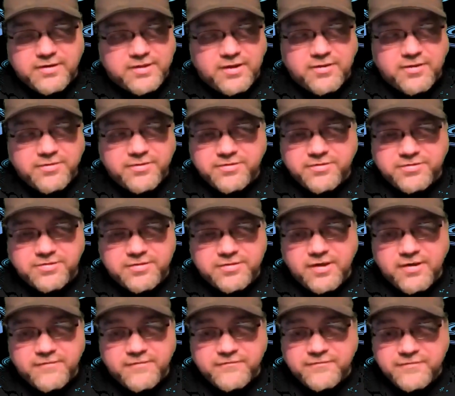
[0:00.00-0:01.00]
to tell this
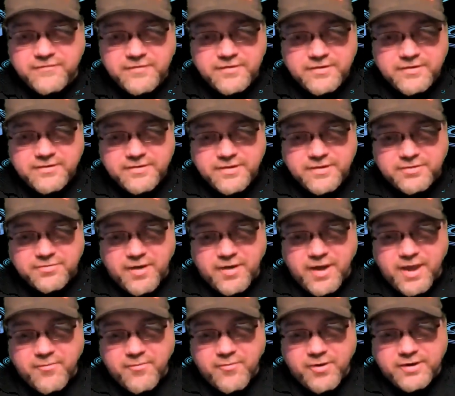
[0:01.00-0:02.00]
stuff that's
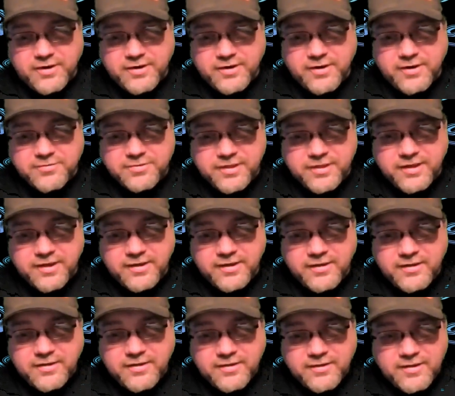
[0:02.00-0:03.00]
why I yeah. want it out there.